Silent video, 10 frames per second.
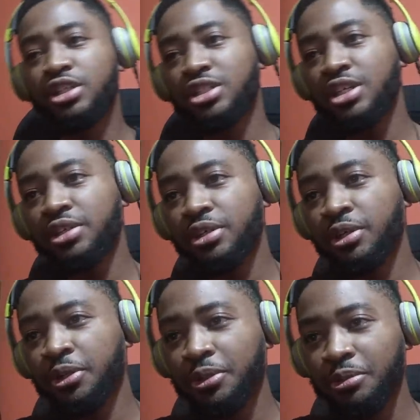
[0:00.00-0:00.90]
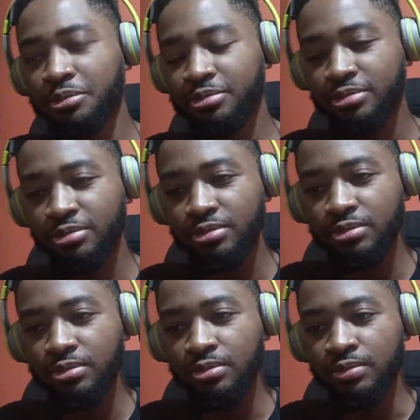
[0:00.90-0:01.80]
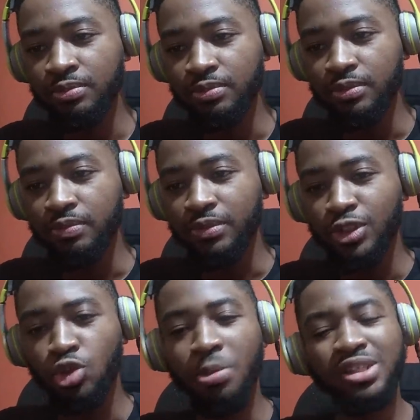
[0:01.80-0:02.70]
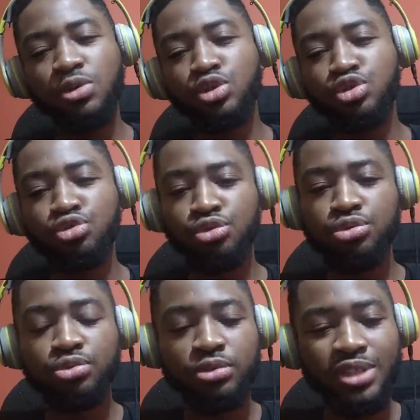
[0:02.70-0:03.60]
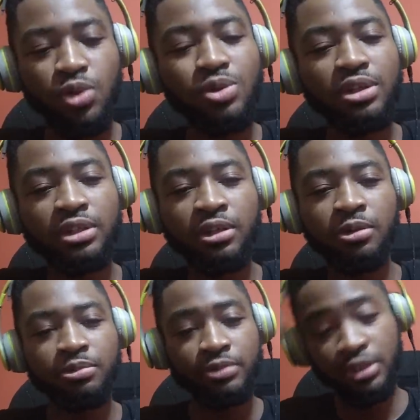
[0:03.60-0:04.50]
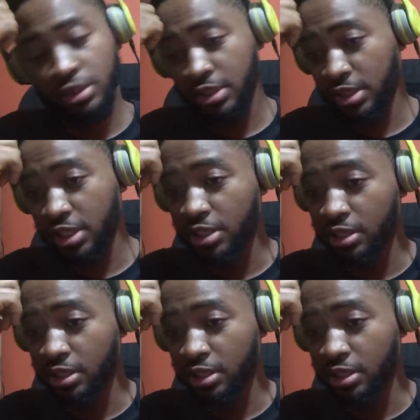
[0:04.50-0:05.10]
he's saying, um, no matter what you do, they don't, um, they,